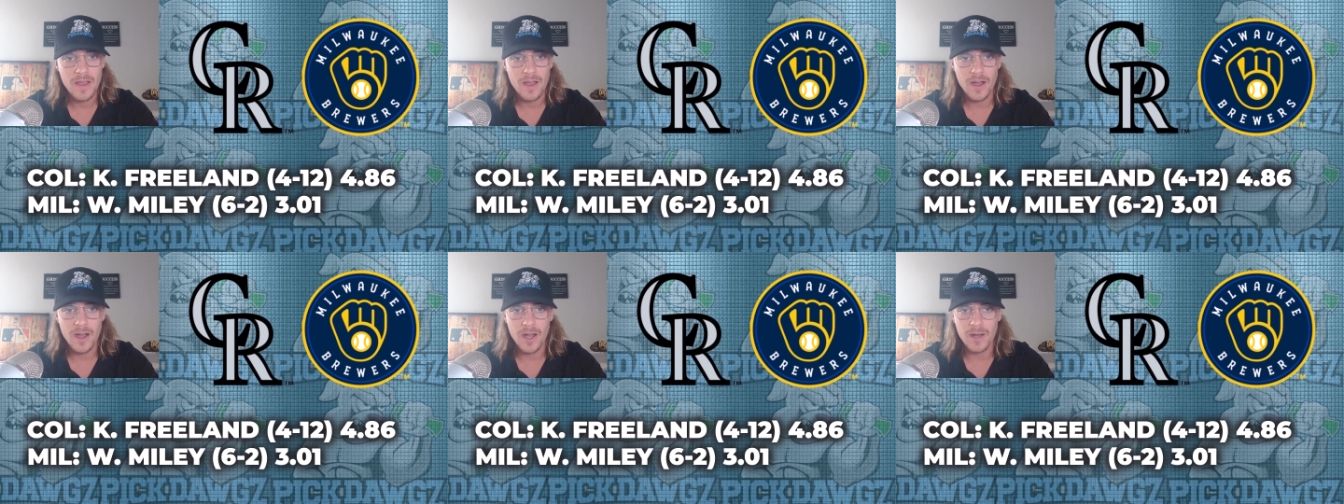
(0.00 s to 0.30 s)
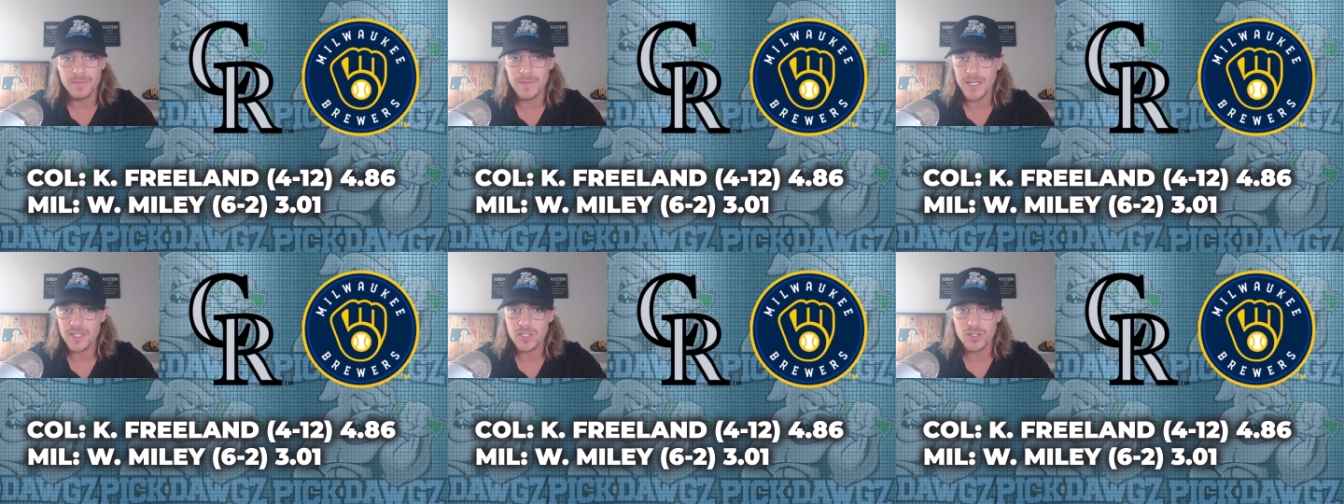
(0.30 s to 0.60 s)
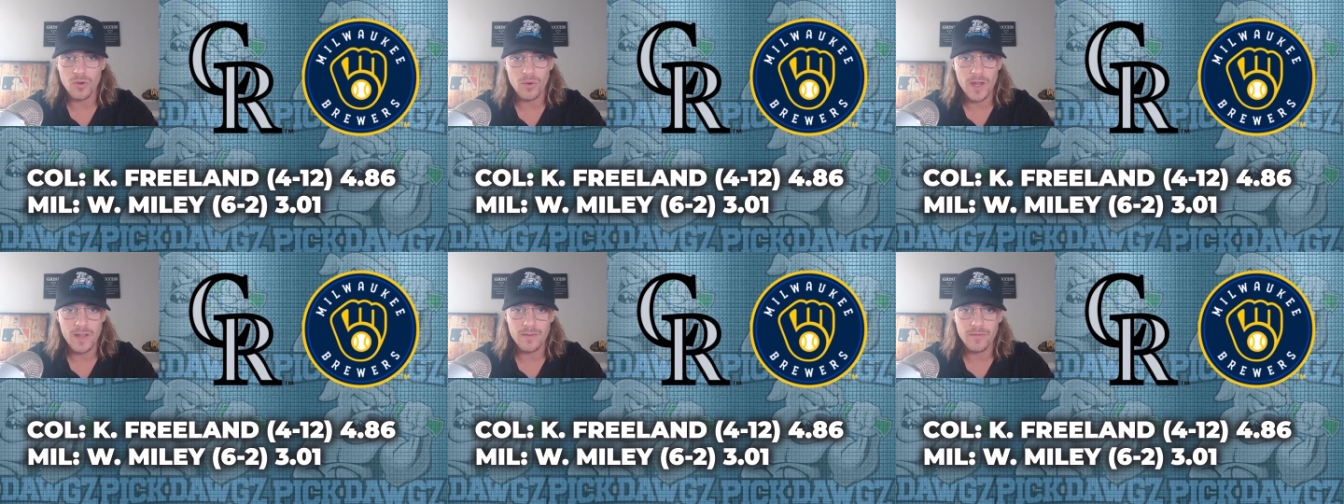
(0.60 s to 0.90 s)
Um, that's
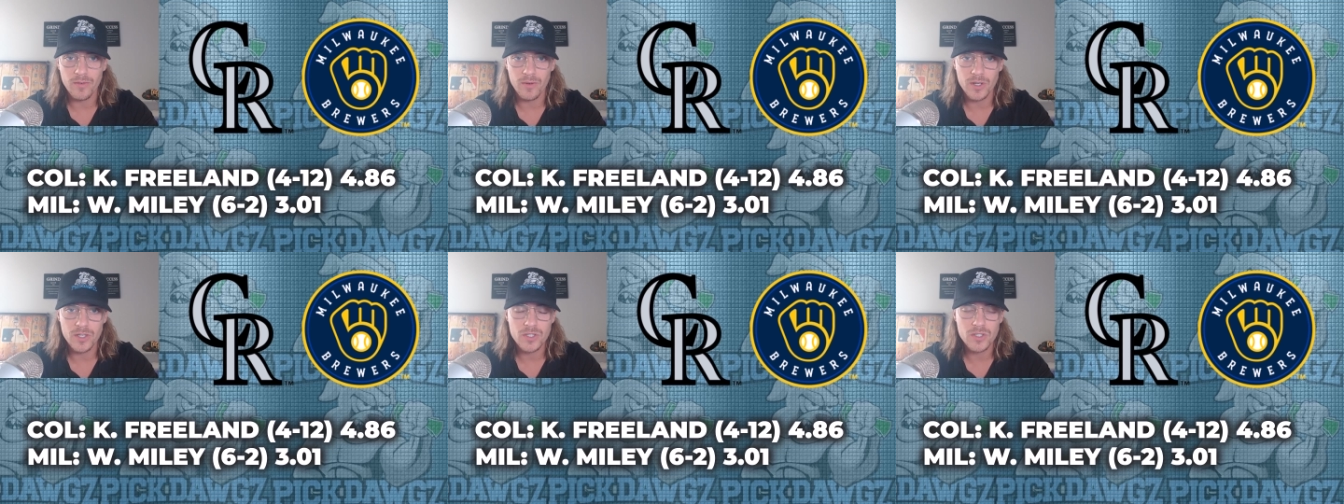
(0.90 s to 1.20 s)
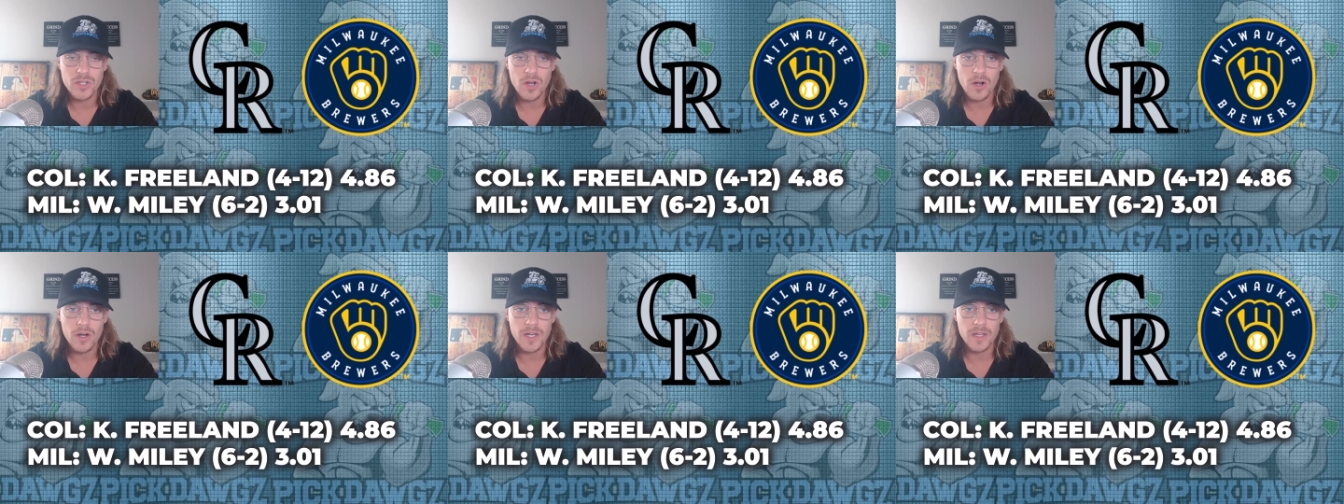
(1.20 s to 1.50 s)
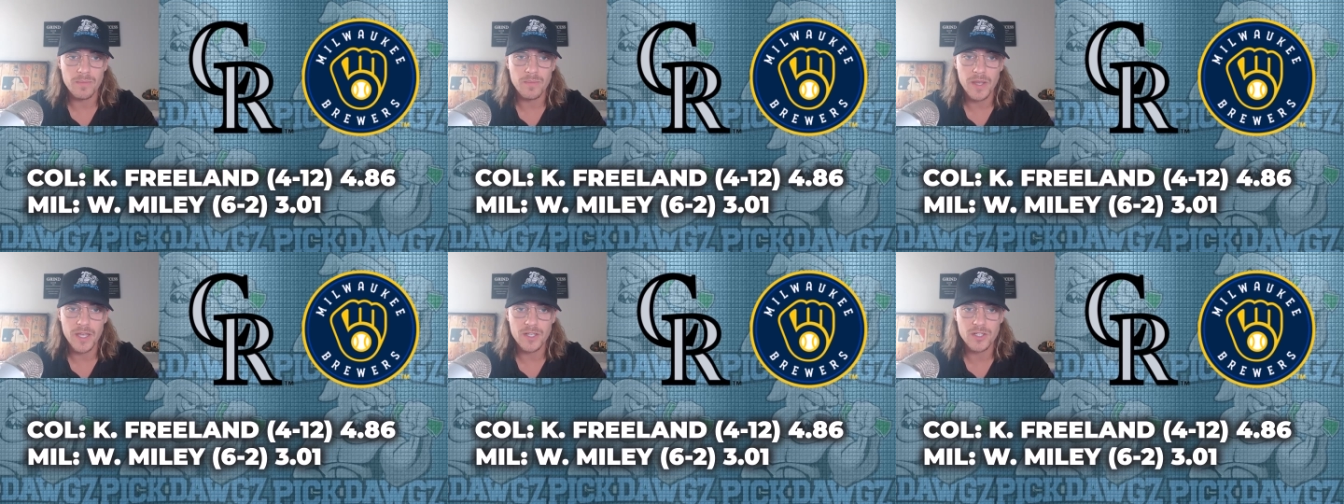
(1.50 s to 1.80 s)
great for a
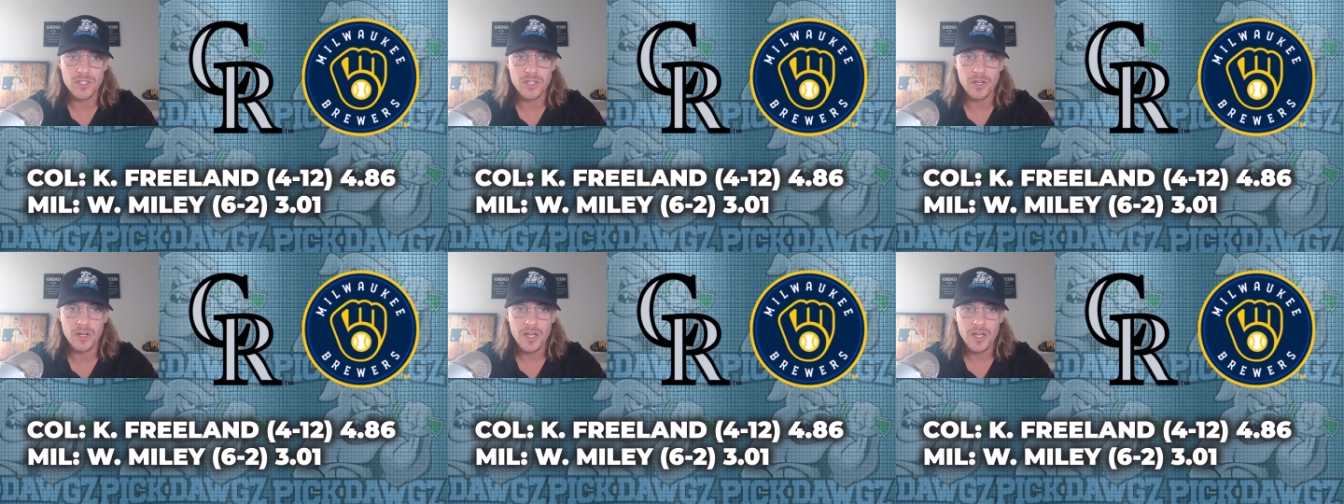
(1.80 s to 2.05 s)
starting pitcher.